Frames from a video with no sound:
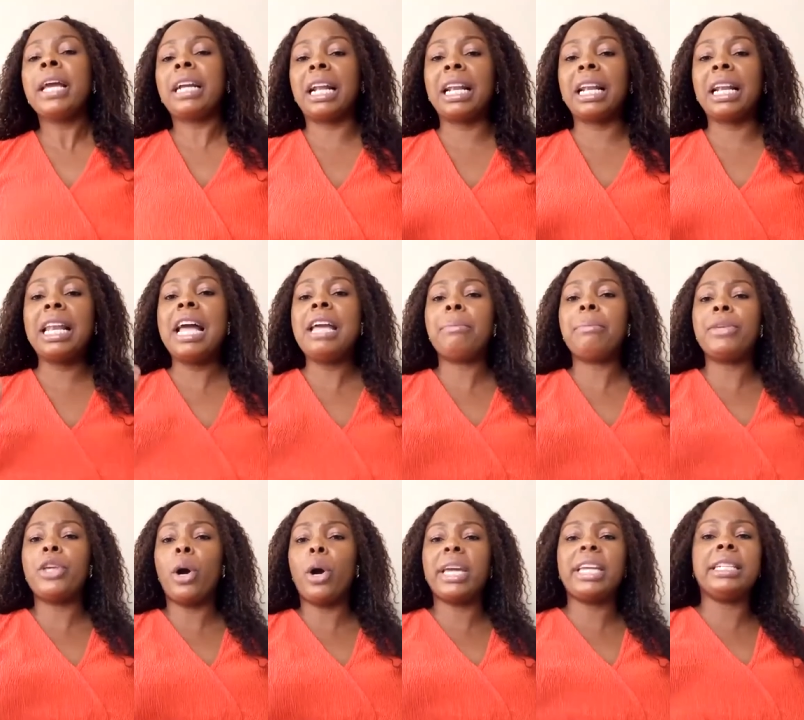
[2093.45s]
Claim
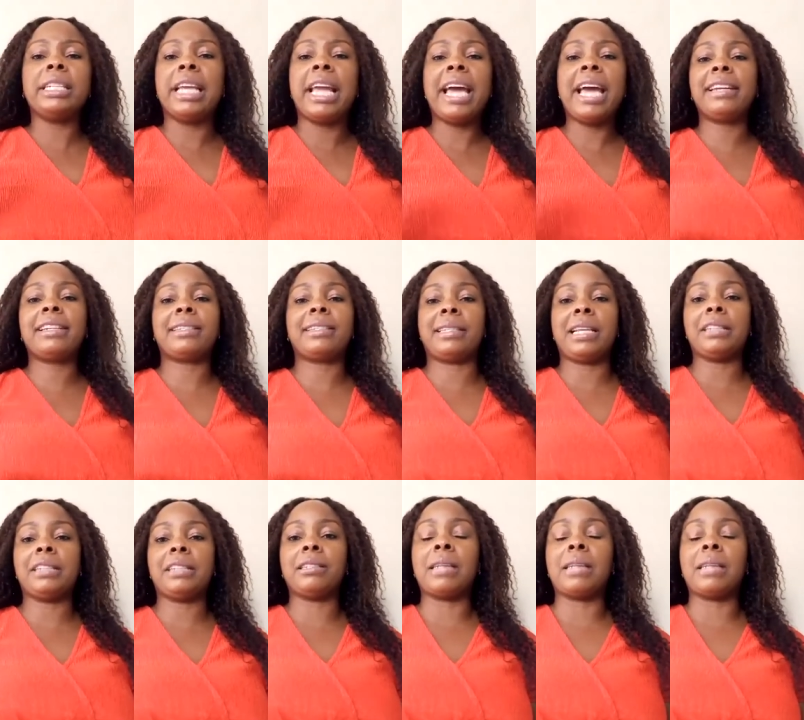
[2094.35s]
your
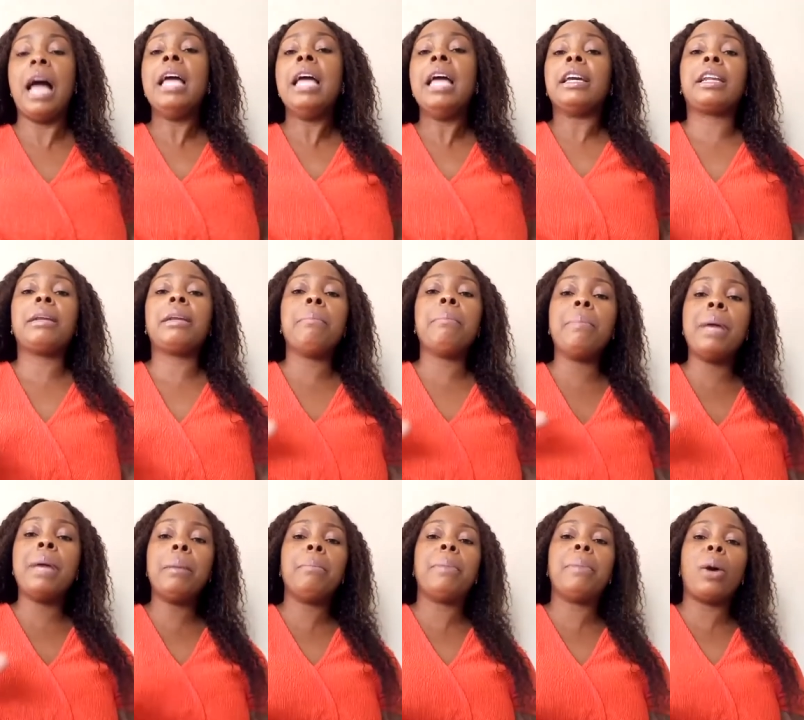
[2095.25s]
inheritance.
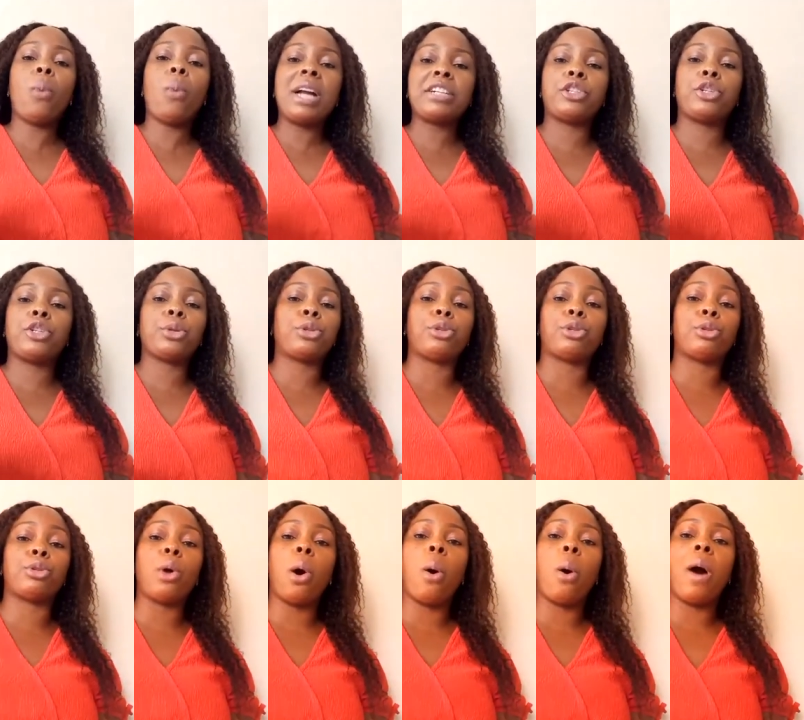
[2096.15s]
Remember what you
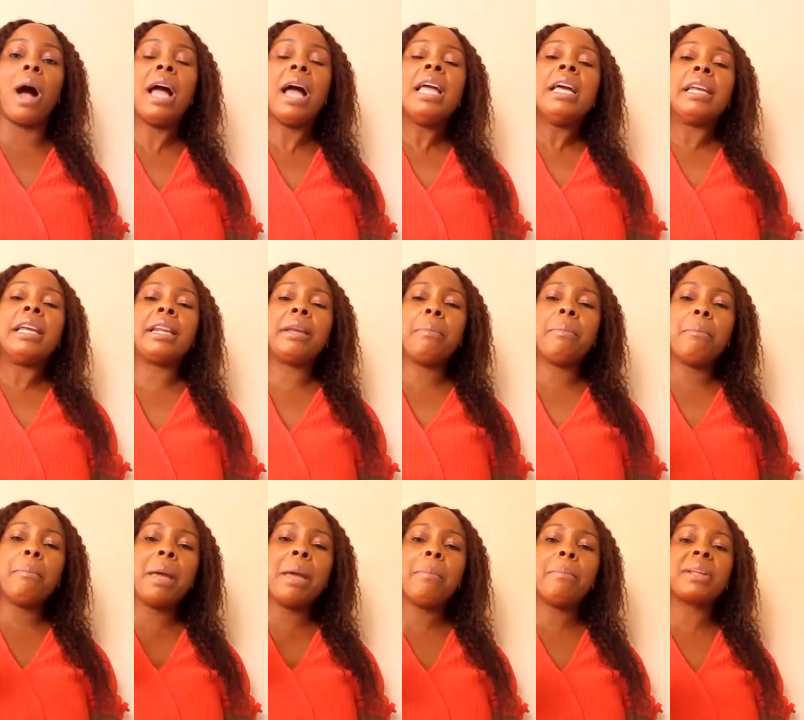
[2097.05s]
saw.
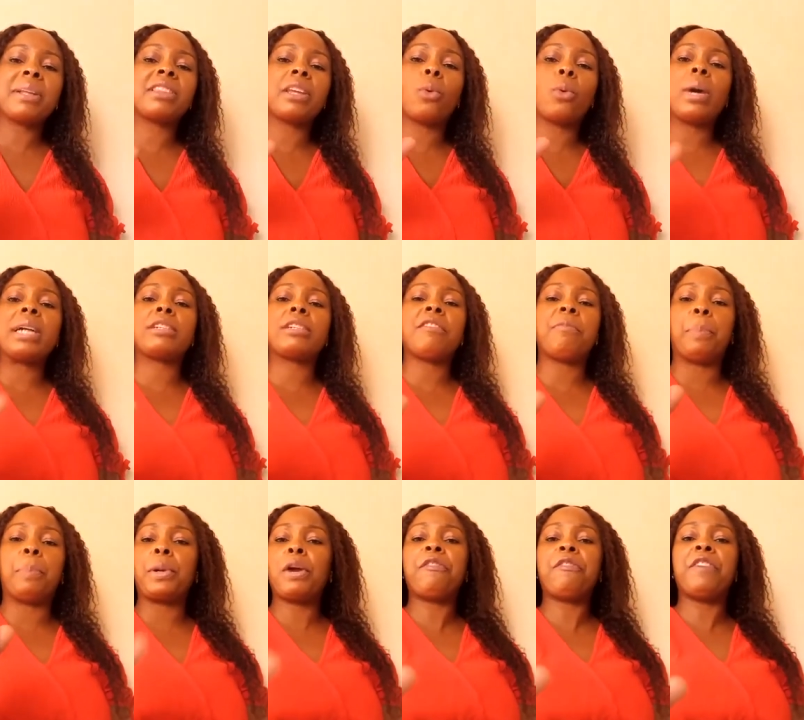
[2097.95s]
Remember the word
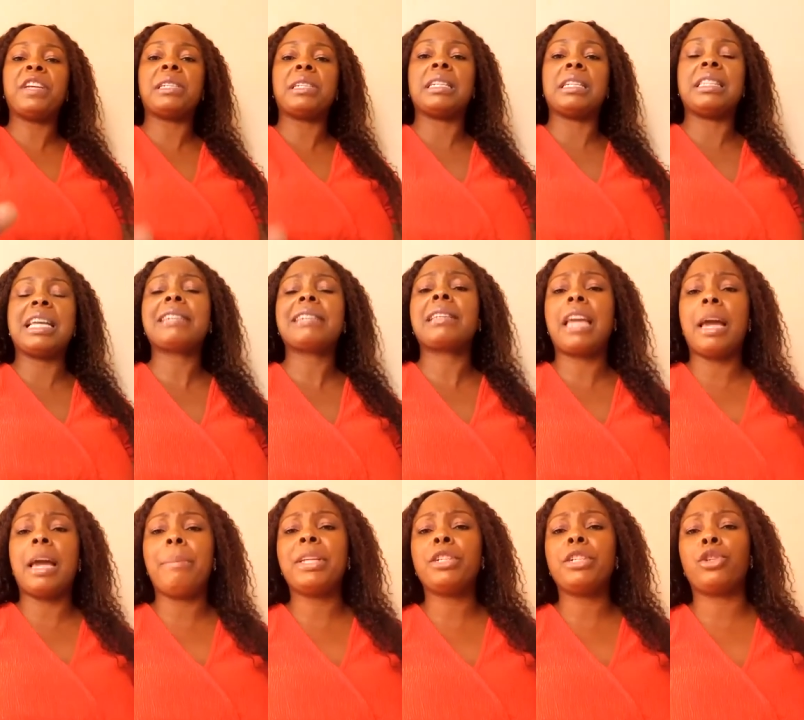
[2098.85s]
of prophecy that
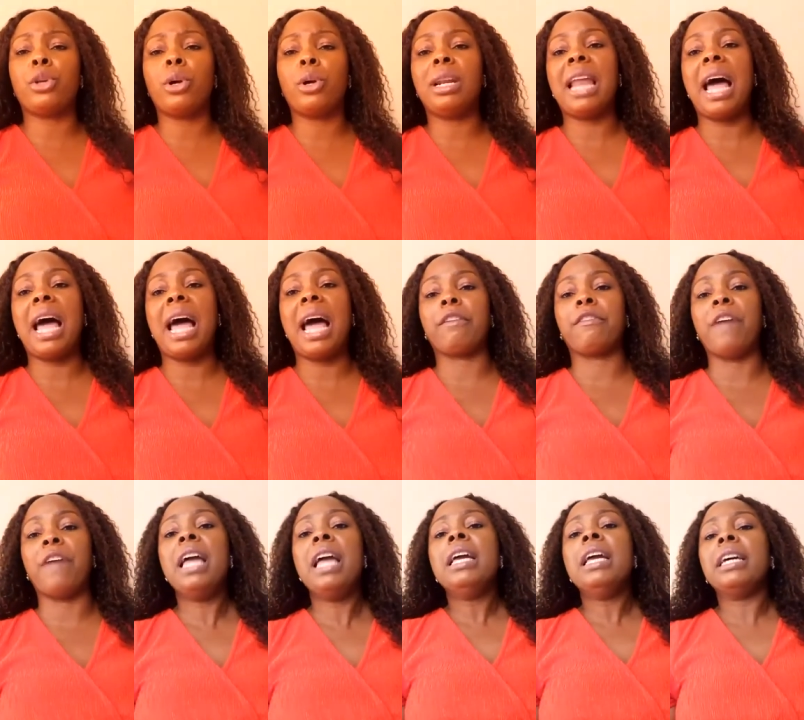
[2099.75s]
came into your life.
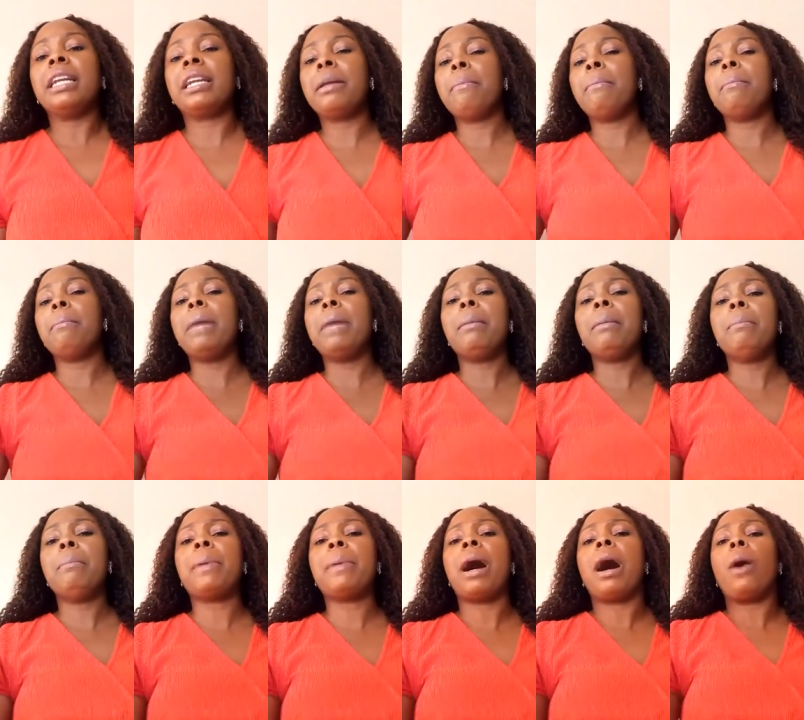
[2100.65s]
Remember
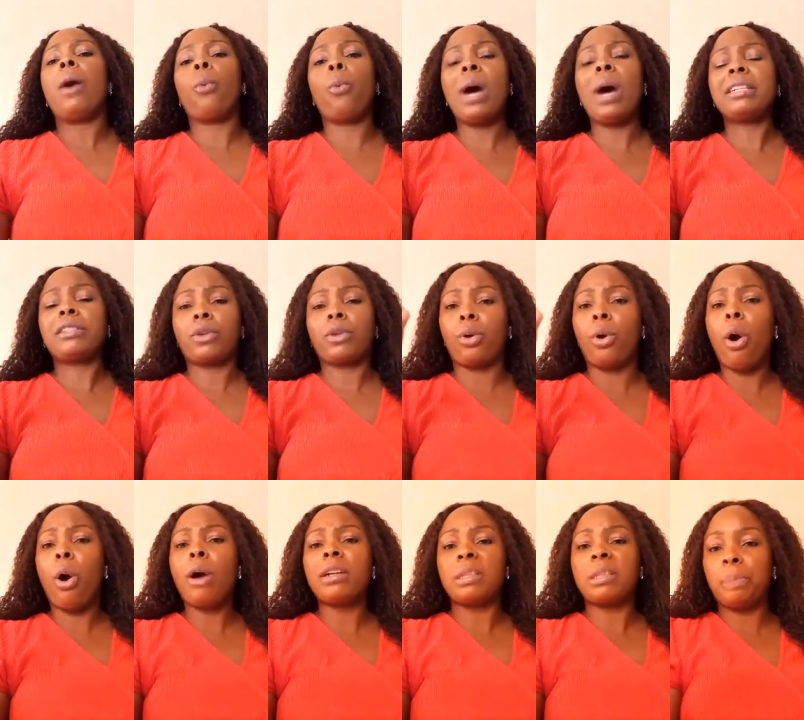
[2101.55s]
what
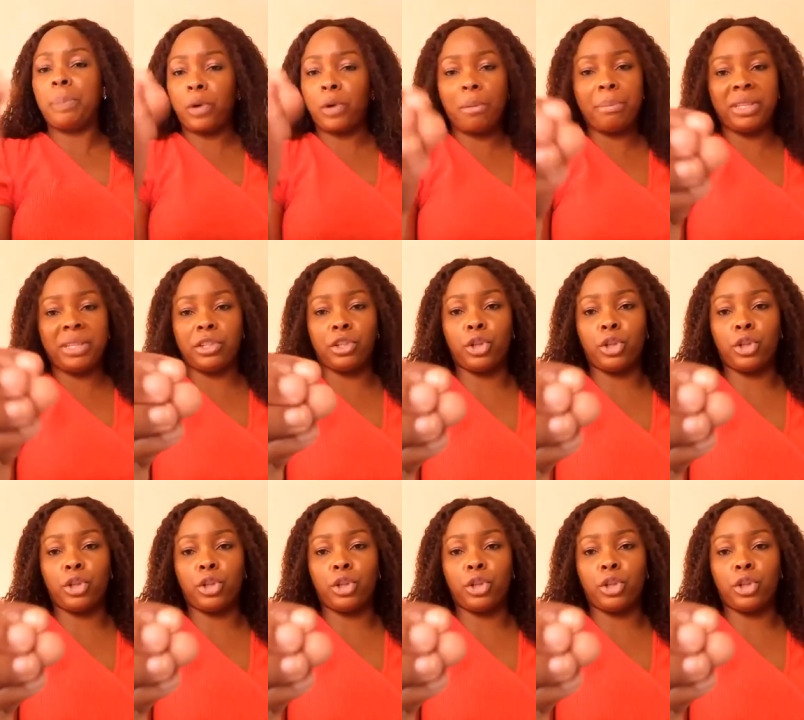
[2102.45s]
God promised you.